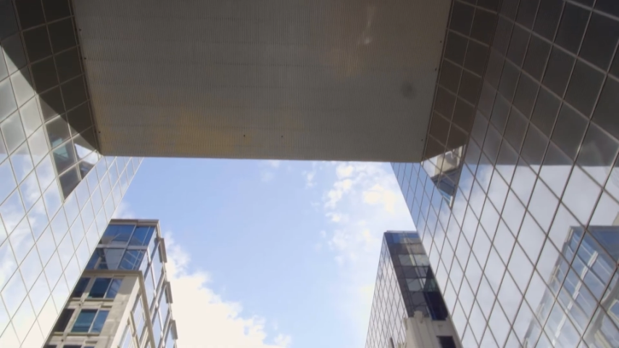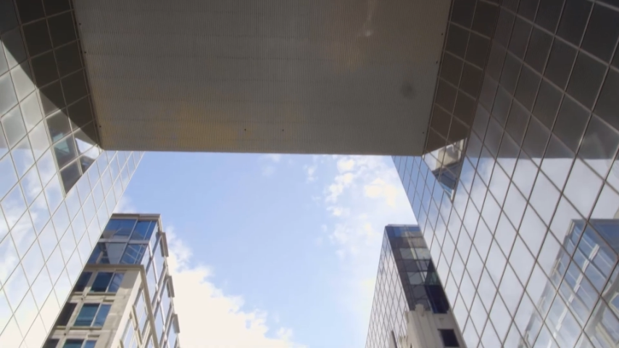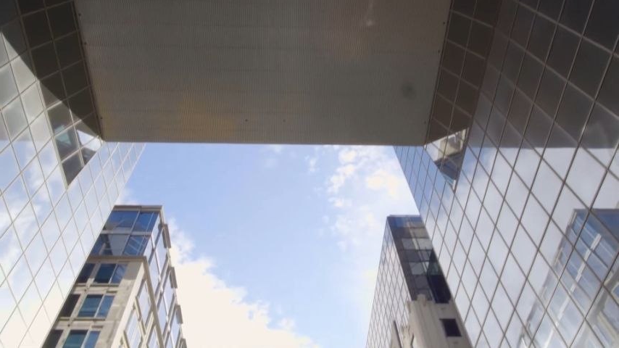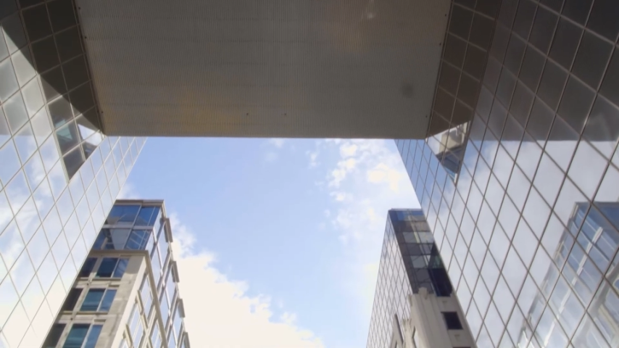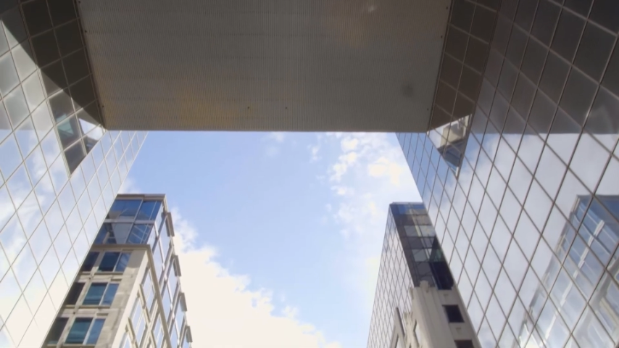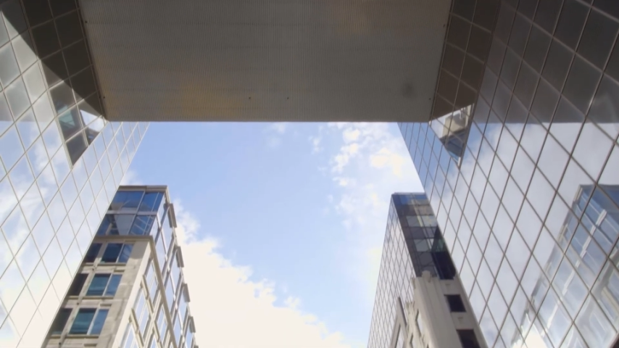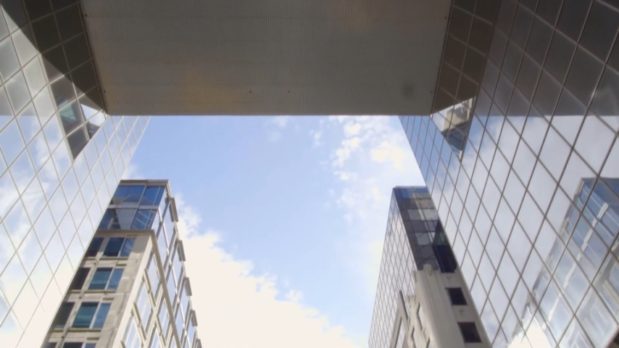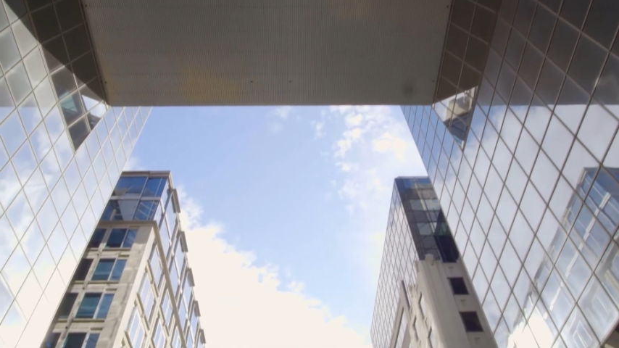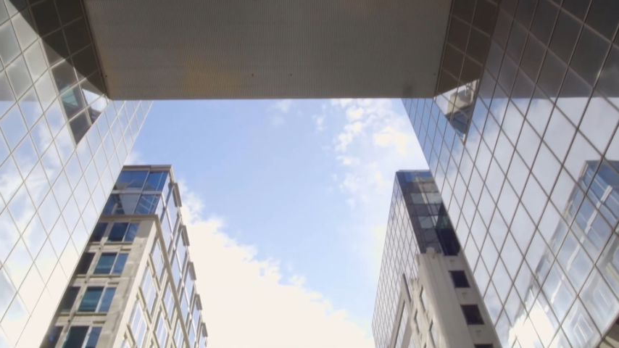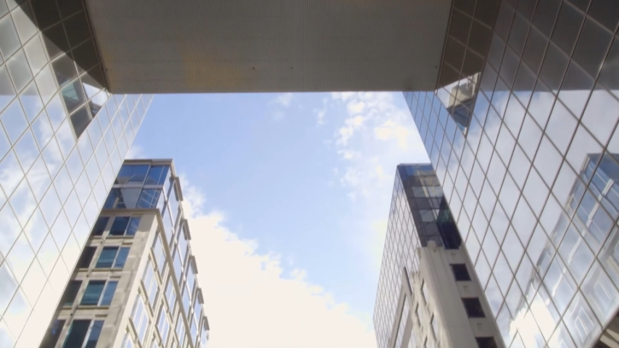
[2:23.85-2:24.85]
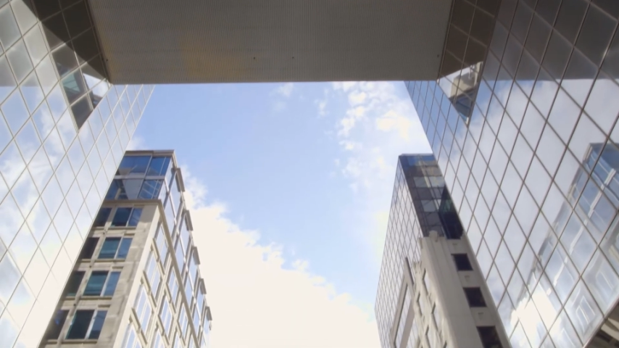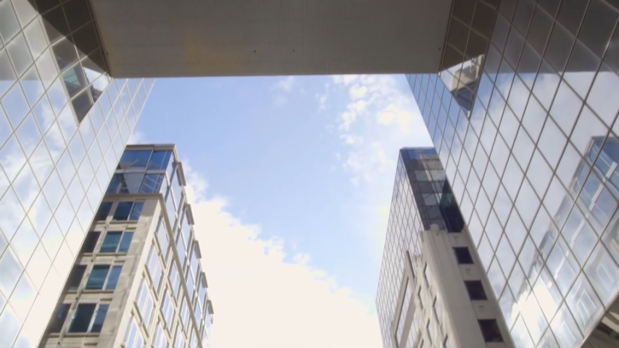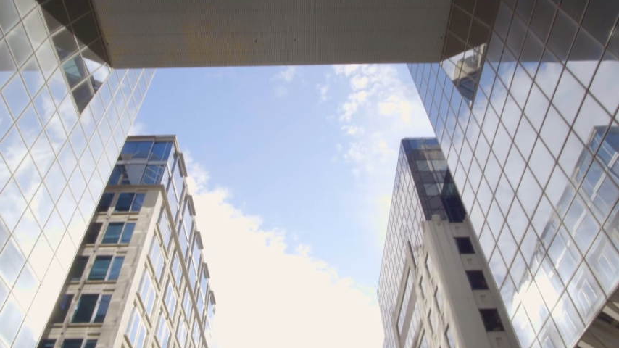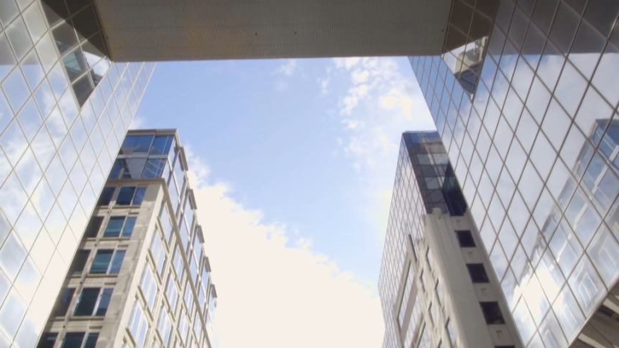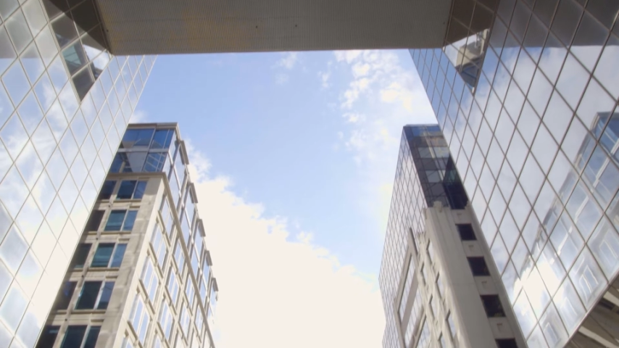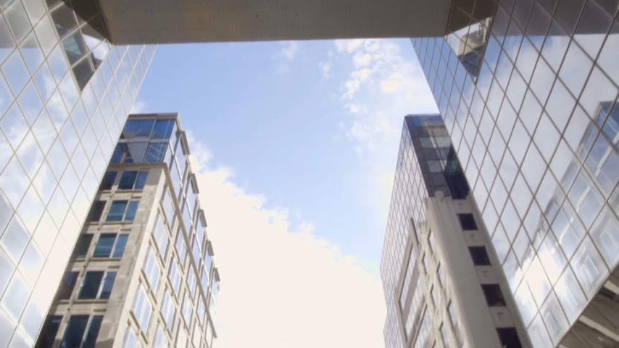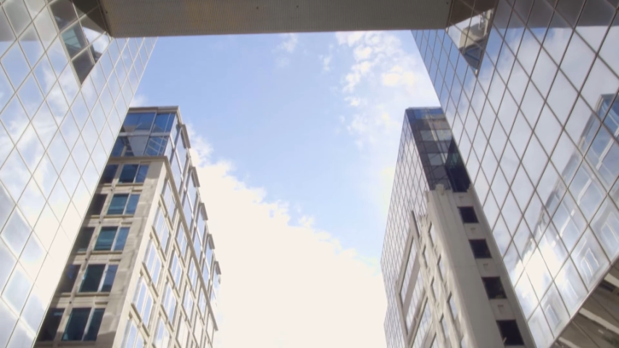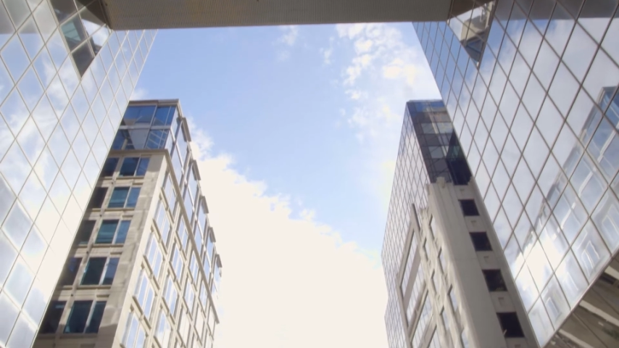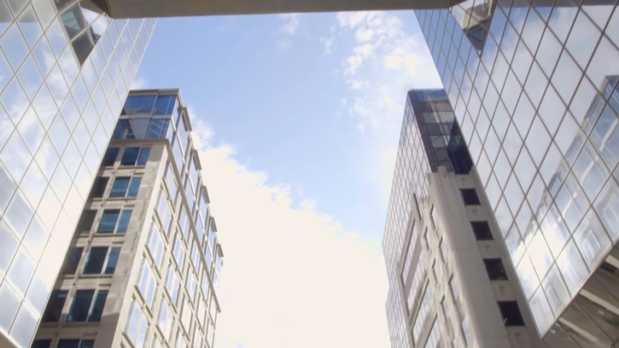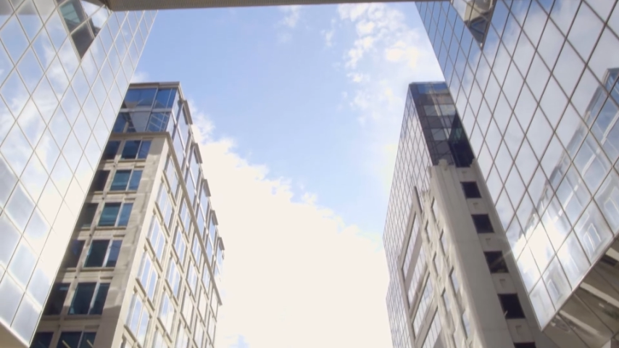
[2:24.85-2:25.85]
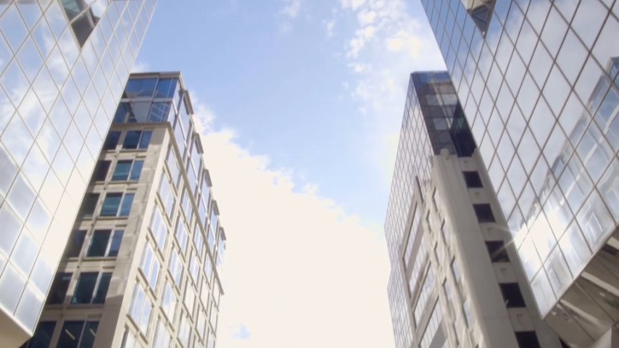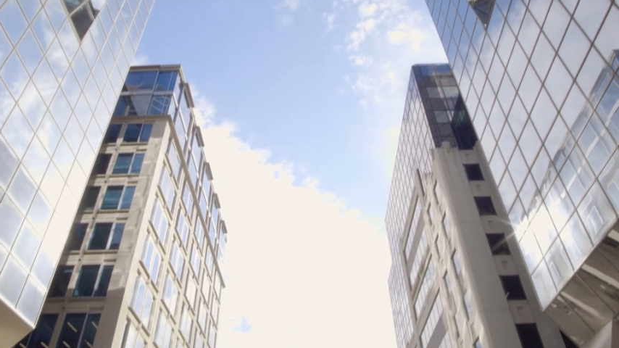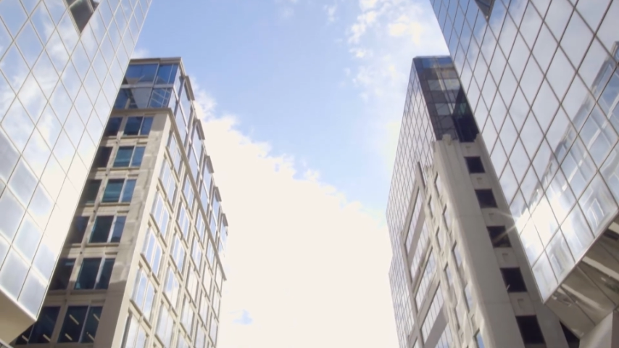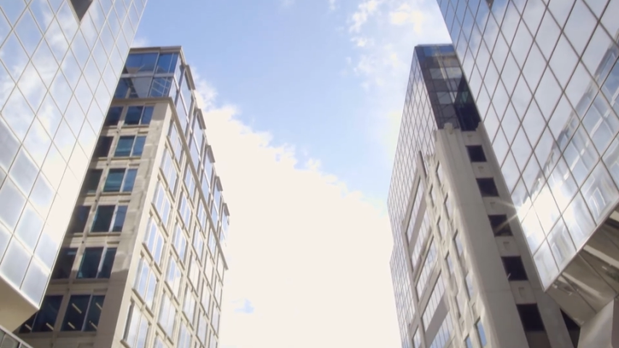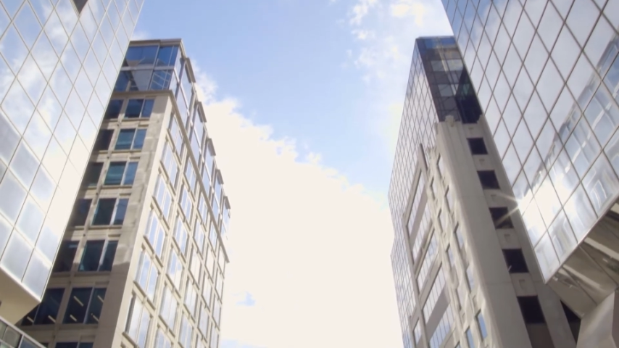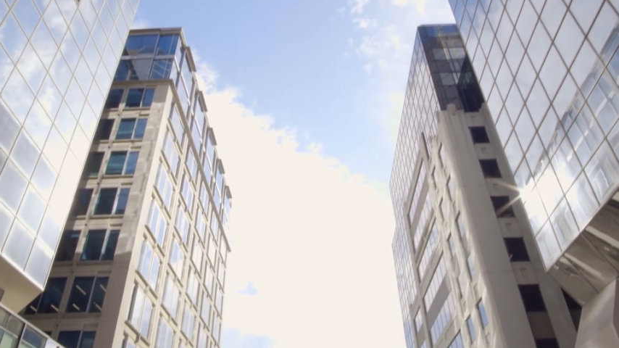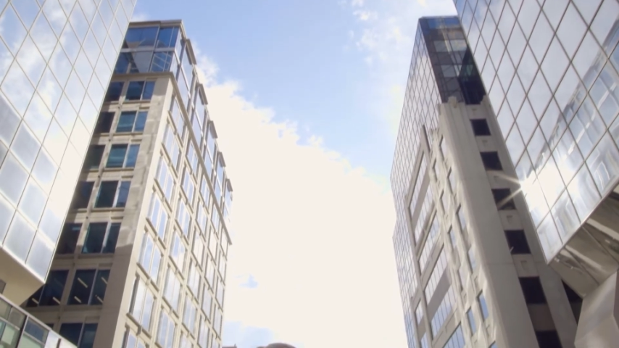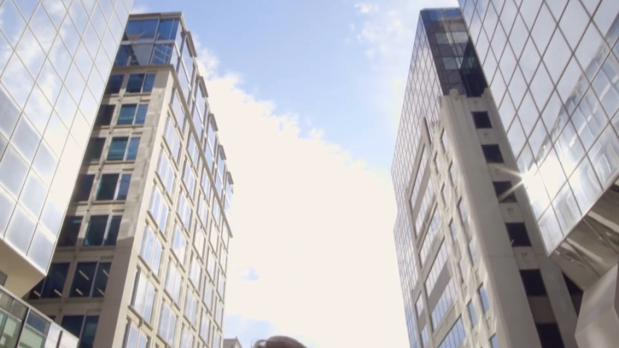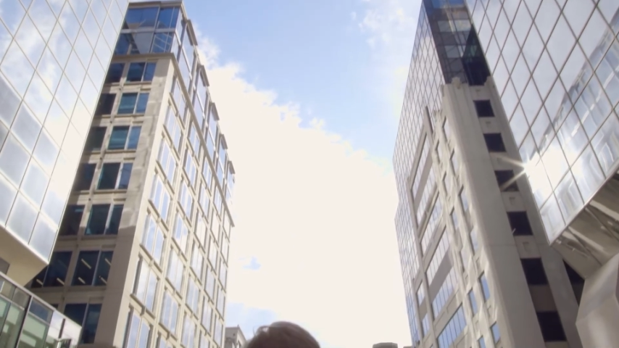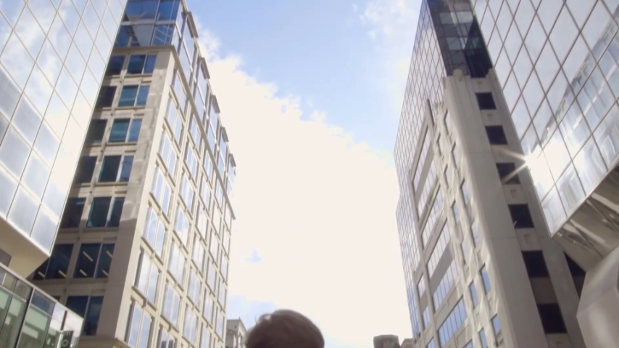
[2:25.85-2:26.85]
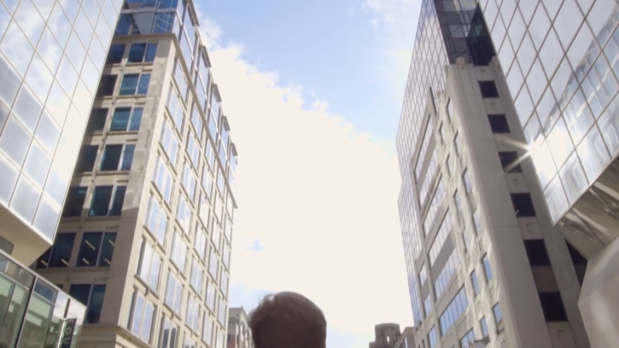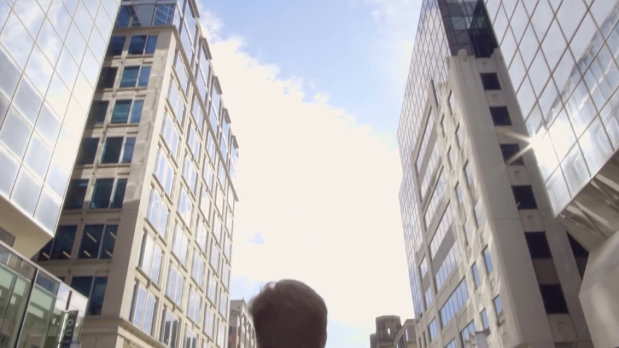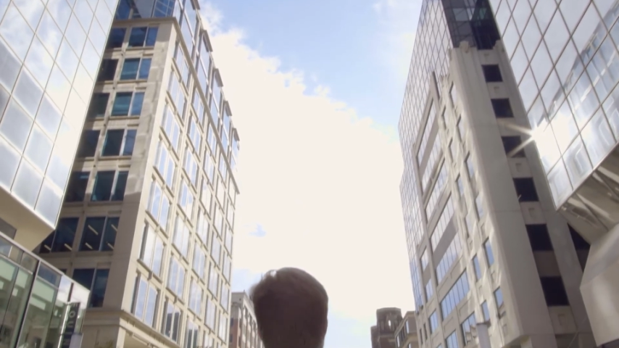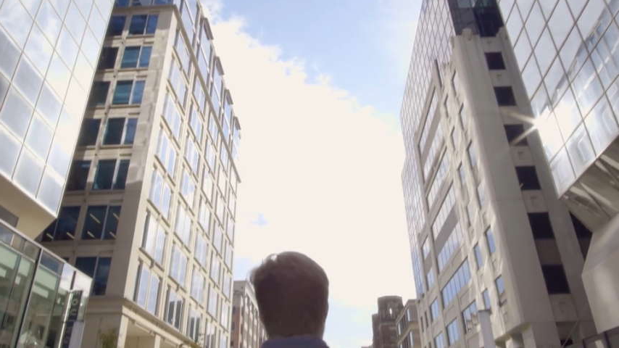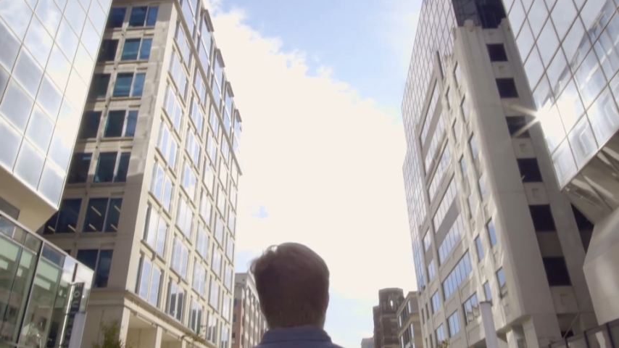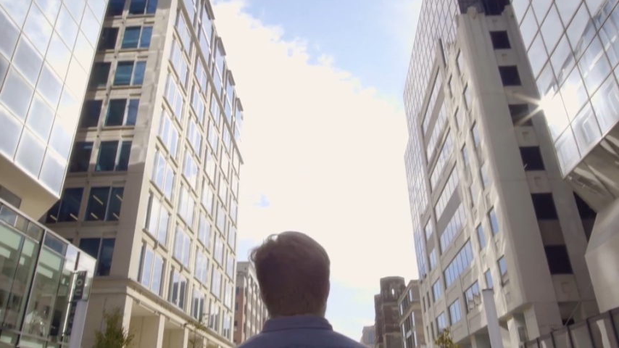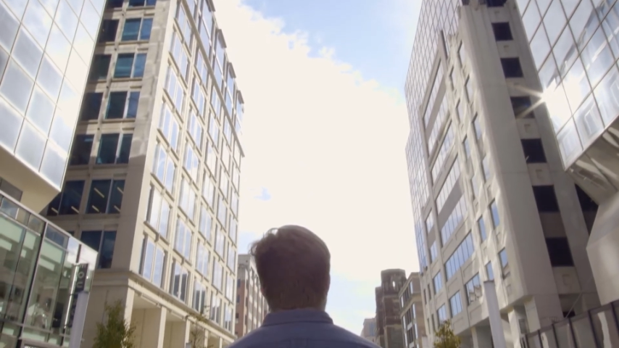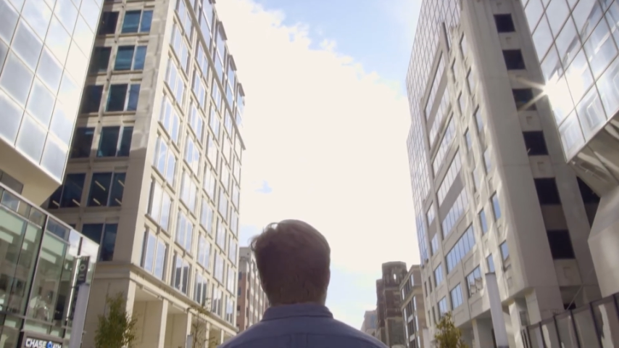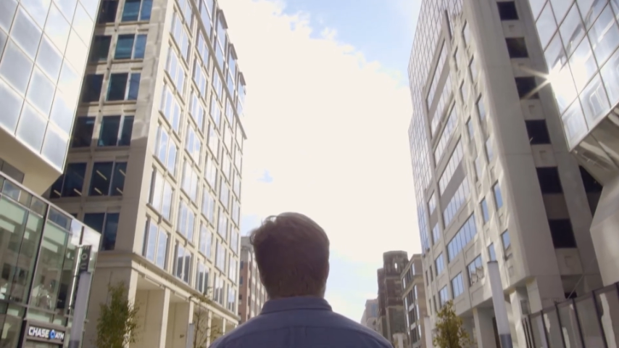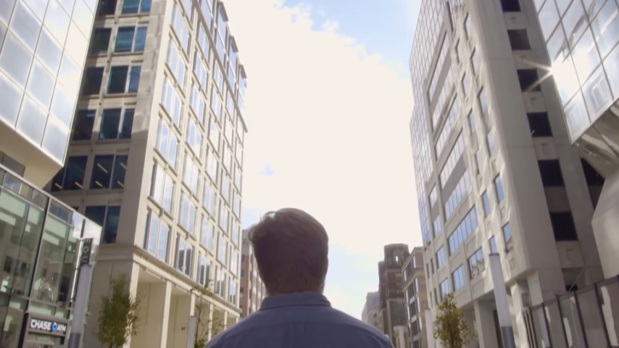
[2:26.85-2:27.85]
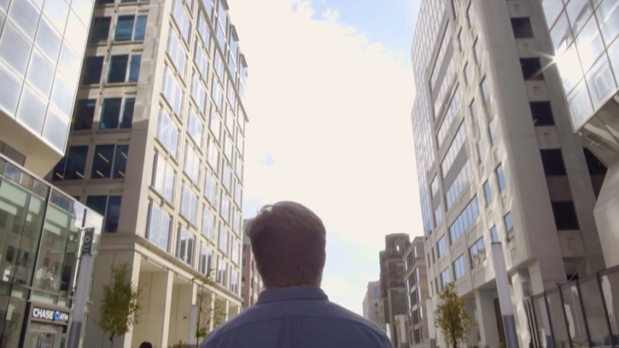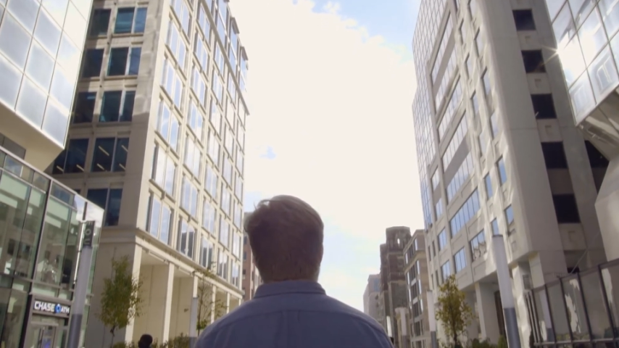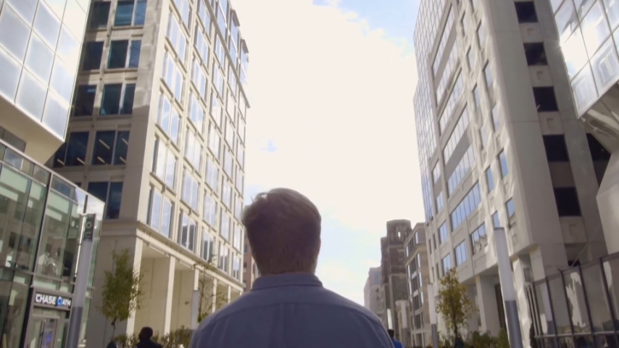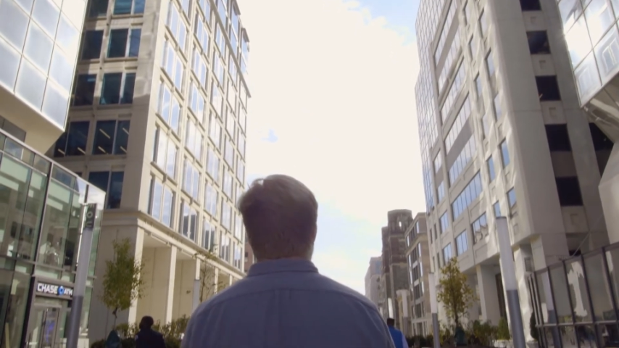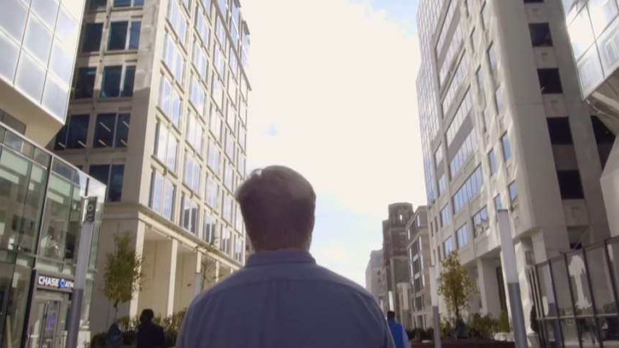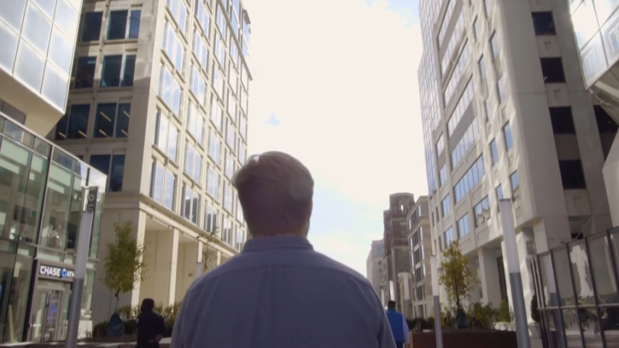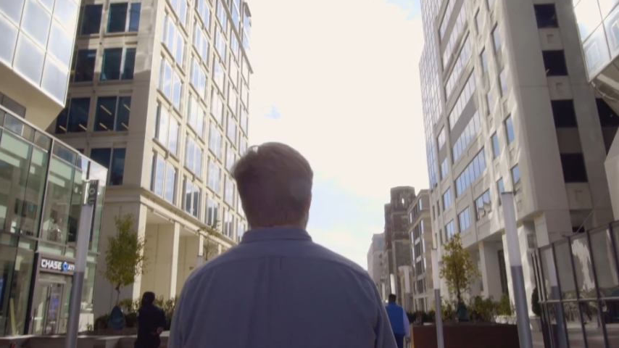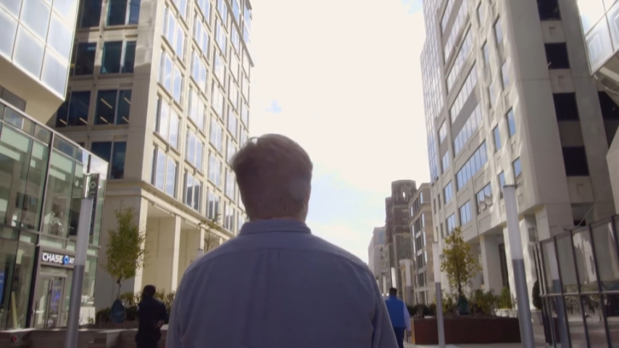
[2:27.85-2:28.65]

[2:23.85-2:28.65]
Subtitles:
[unreadable: no face in view]